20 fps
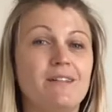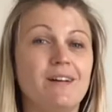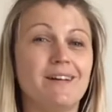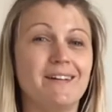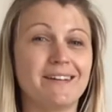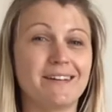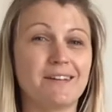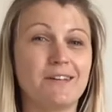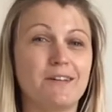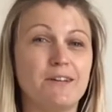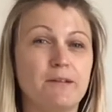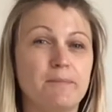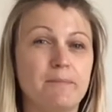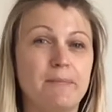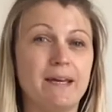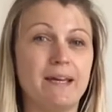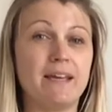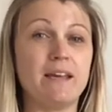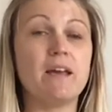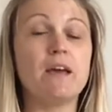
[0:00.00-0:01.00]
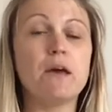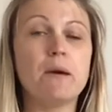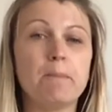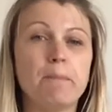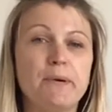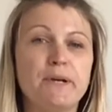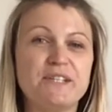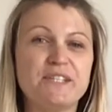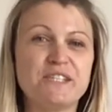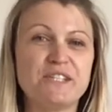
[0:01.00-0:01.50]
line could be
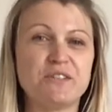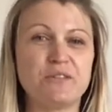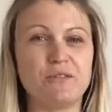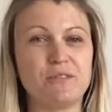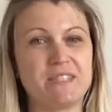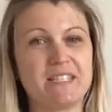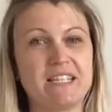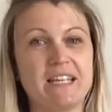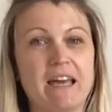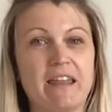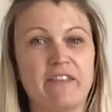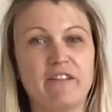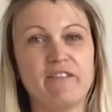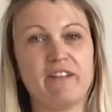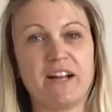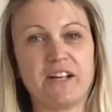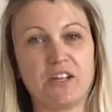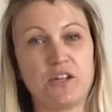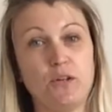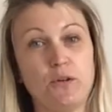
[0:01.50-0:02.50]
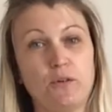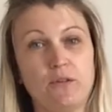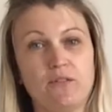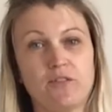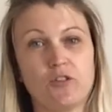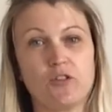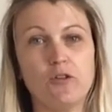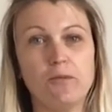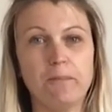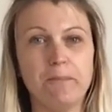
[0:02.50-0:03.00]
put it all together and you've
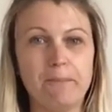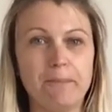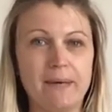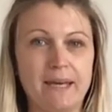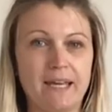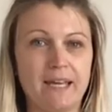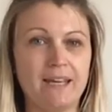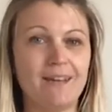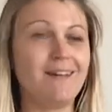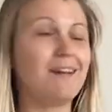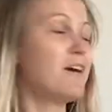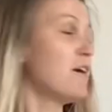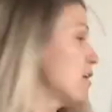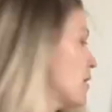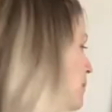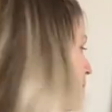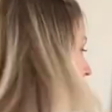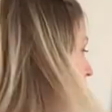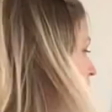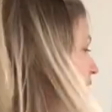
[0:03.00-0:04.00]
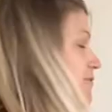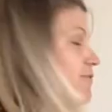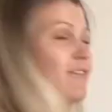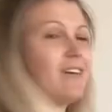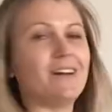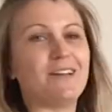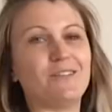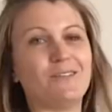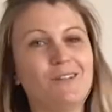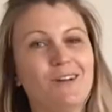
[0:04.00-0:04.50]
got me. My
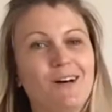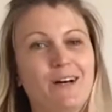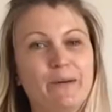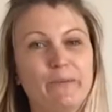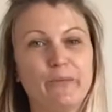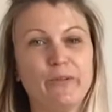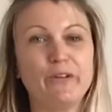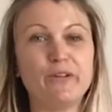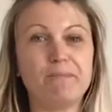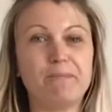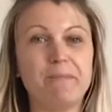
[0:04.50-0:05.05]
final line would